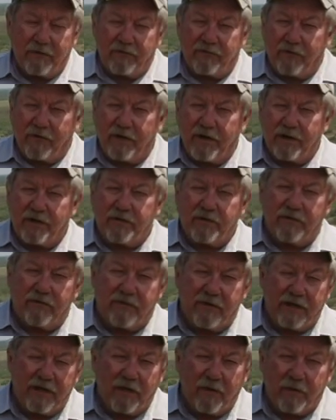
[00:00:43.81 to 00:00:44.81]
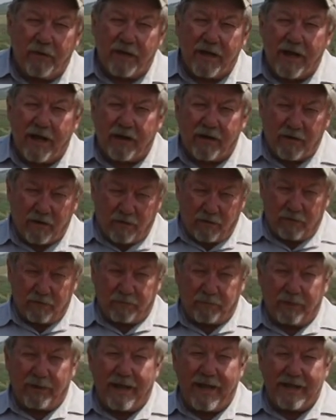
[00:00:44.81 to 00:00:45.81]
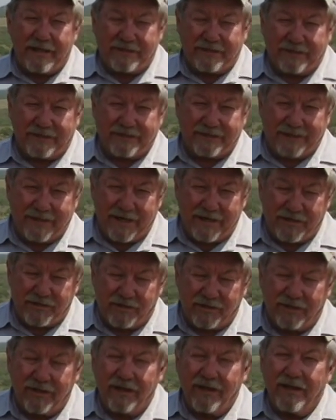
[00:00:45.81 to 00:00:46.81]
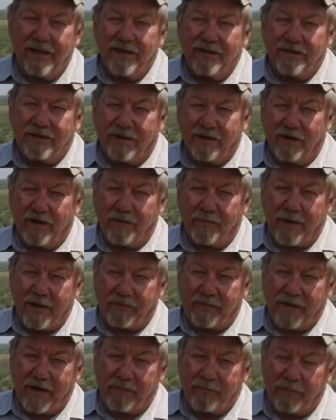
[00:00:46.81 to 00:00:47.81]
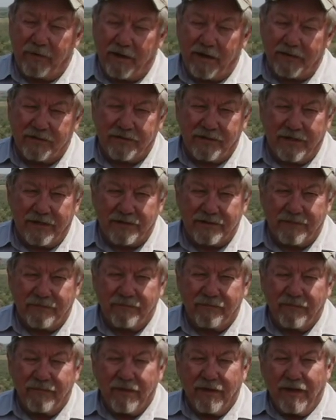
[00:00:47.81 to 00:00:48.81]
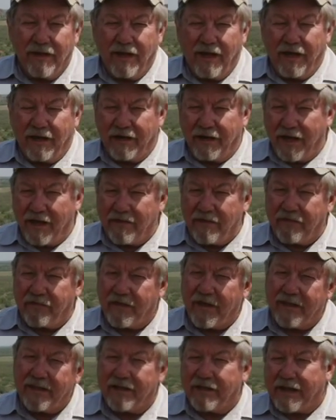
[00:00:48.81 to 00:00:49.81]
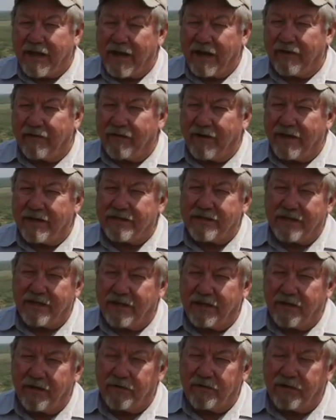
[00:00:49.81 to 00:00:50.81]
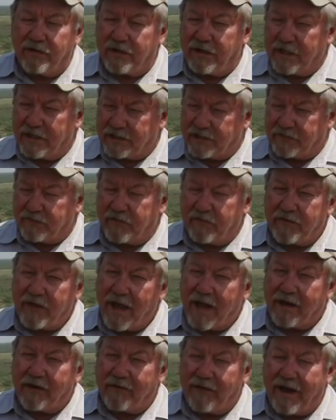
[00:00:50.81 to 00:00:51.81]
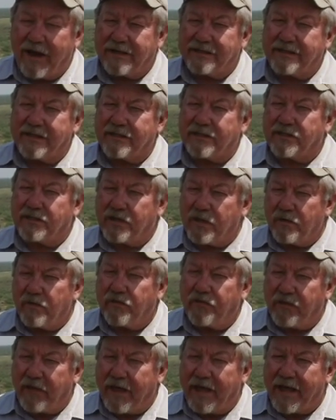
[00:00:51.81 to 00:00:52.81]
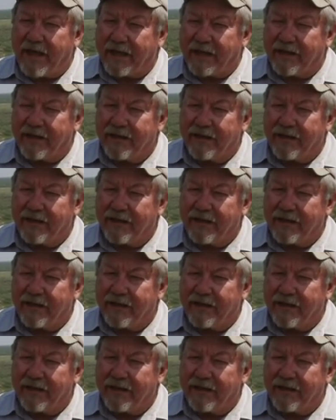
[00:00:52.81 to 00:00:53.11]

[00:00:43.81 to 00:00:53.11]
refer you to a video we got called Plant Succession to learn about that process. Another thing that cattle grazing can do to you is if you've got grass that's too thick,